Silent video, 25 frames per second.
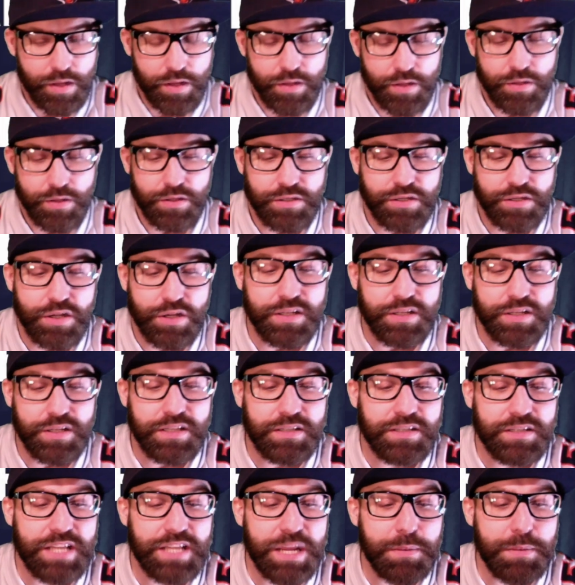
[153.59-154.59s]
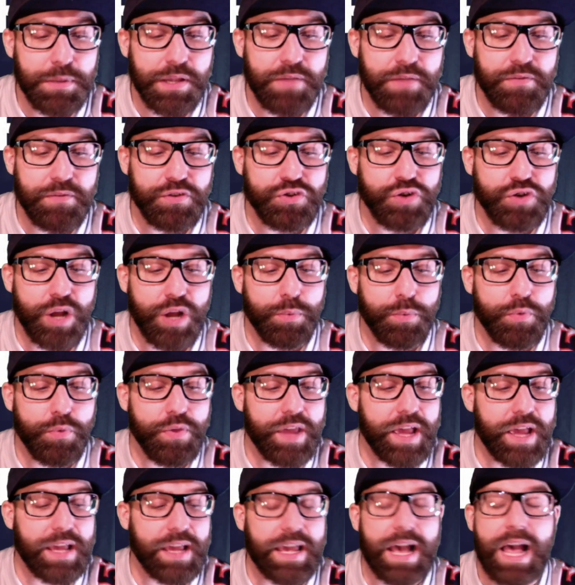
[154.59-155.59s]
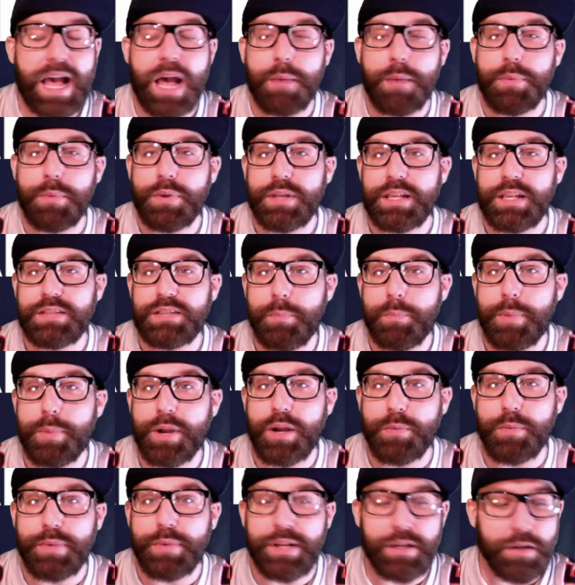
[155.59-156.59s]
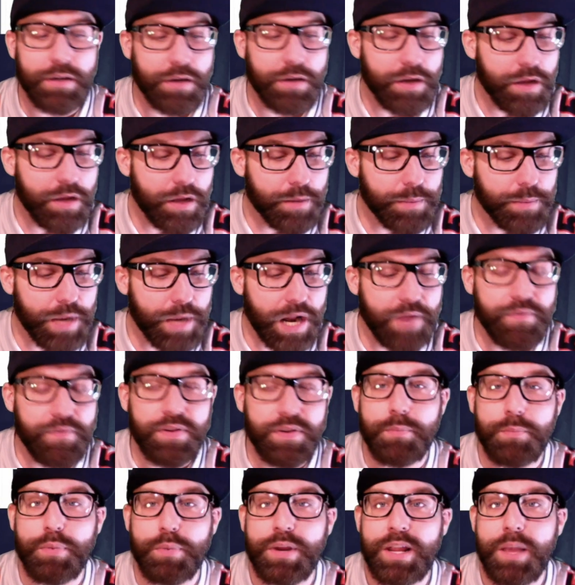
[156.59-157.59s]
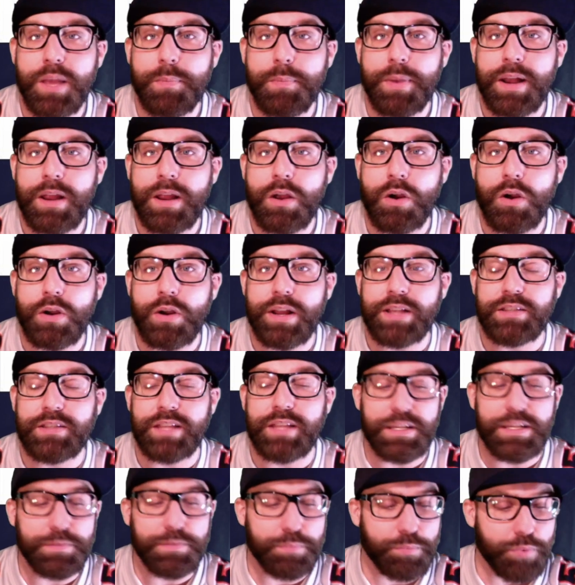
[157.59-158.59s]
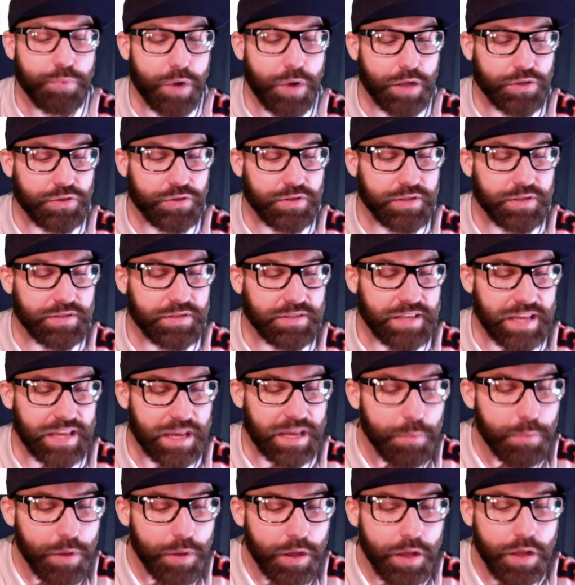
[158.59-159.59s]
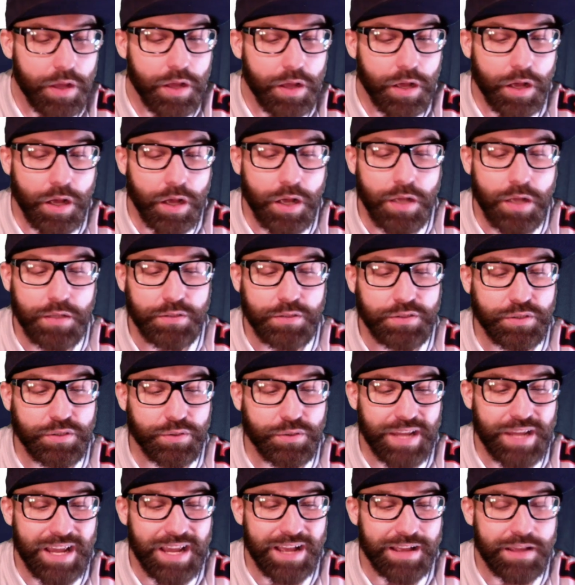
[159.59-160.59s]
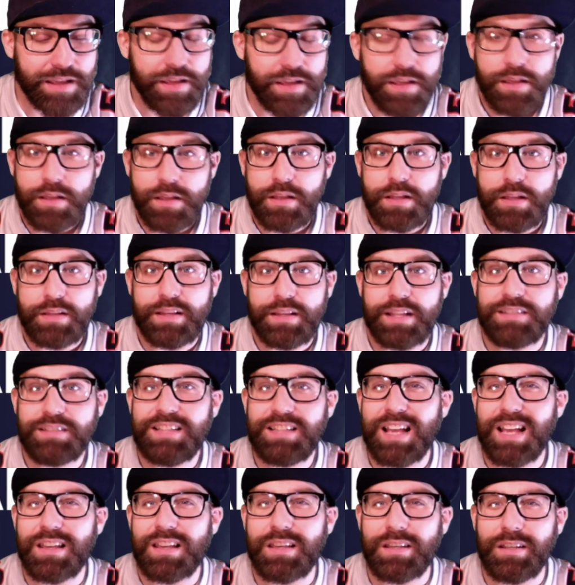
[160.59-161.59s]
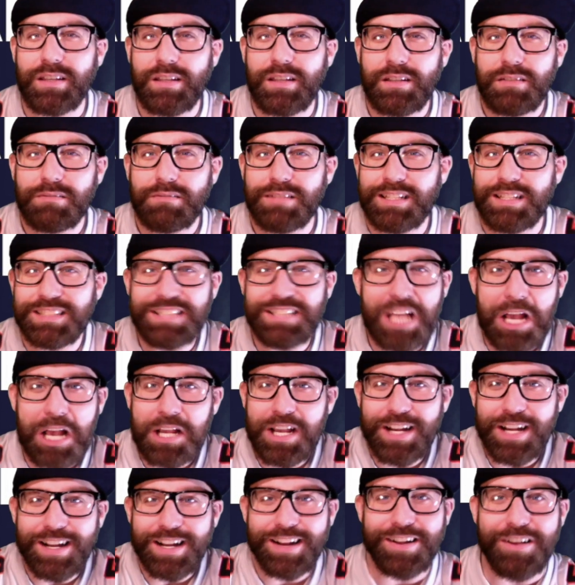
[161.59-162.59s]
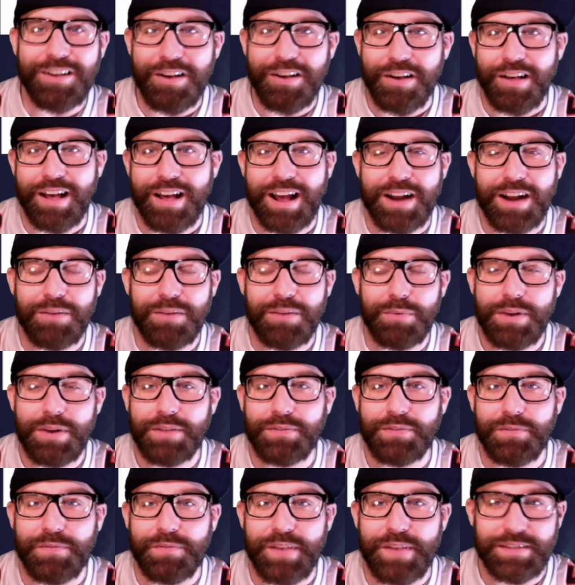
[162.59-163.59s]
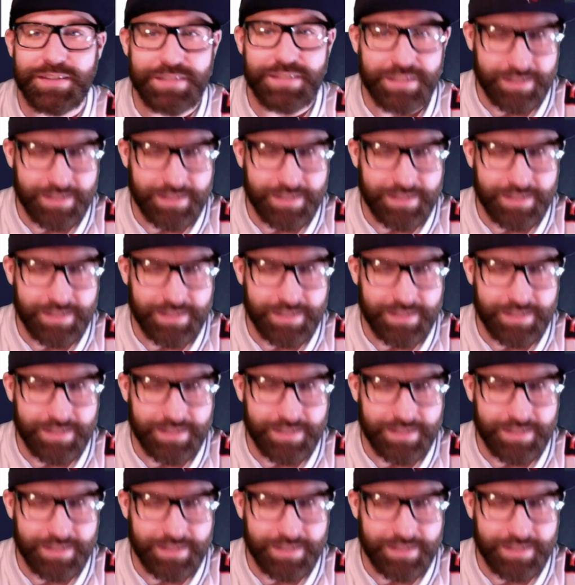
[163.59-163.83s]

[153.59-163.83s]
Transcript: This team could give us trouble. They got Cobb. He's a bear beater. Not even going to bring up any heartaches that he's brought to this team. So yeah, that's not good. That's not good at all. I don't want to have to face these